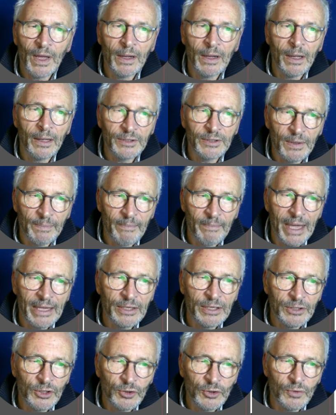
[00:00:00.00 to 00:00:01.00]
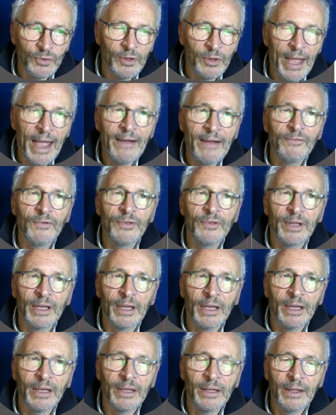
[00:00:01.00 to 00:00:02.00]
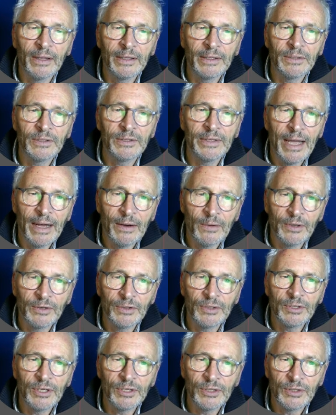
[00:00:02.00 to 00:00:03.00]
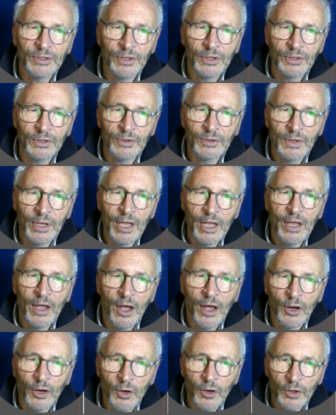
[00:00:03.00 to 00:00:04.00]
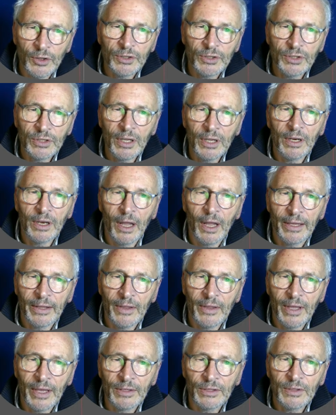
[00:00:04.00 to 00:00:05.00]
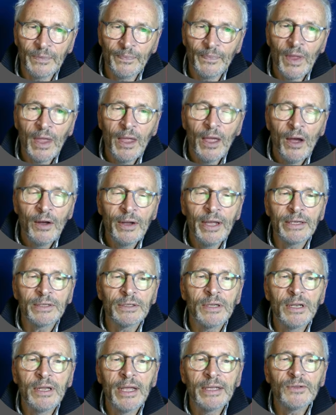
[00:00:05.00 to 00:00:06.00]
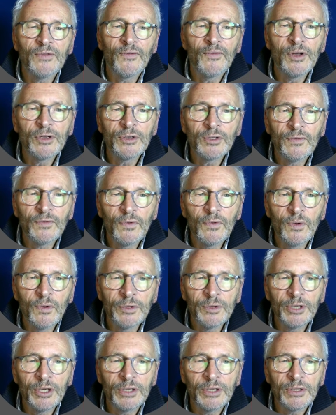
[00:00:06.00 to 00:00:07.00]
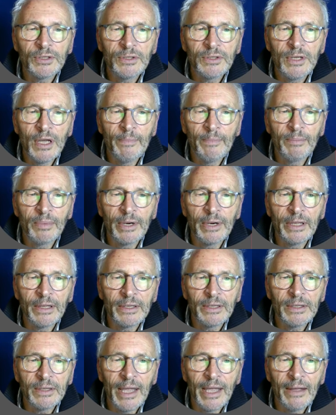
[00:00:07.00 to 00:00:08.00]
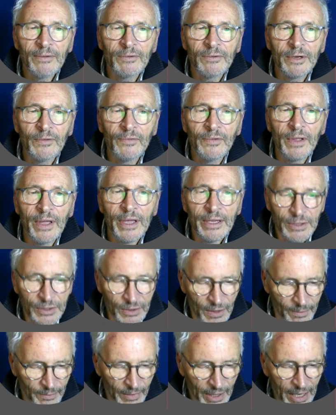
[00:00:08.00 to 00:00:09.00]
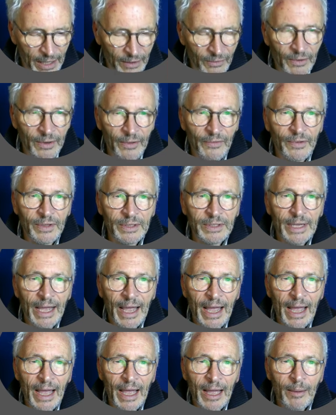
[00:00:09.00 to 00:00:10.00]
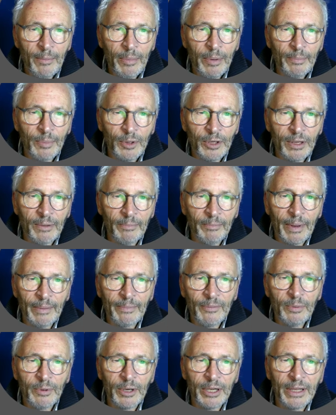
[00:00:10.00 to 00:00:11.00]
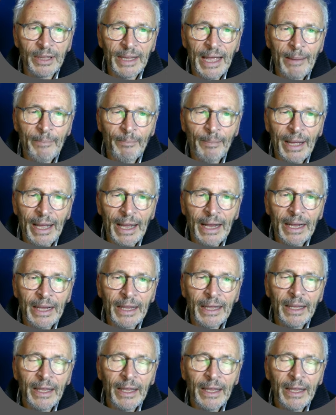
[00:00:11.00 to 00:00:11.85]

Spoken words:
to make sure that everything is now consistent and looks like this. Okay, so let's first of all just get rid of this. So I'm getting rid of the tab, putting that back.